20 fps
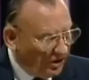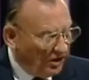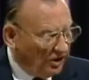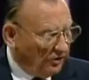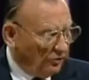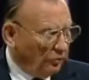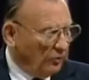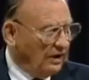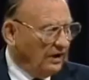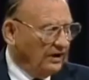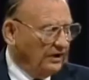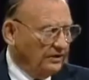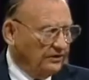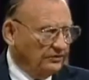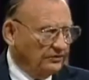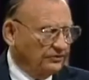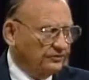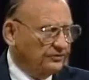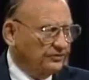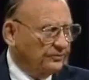
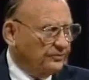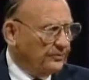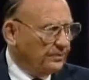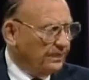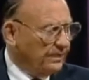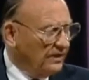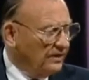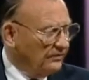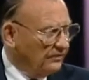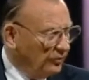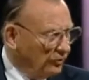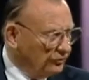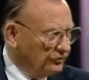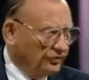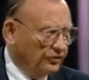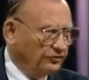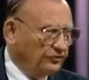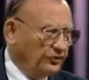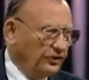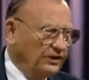unwise, those
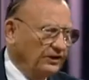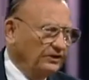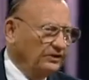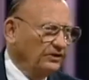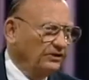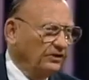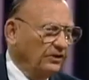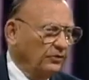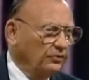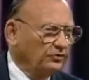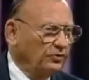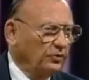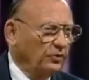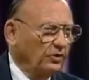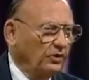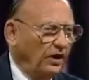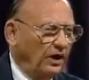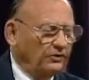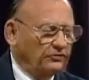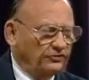that are trained and those who are
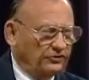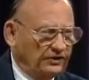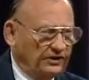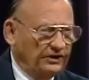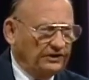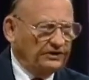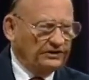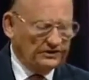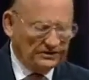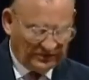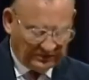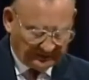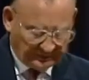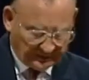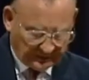not trained.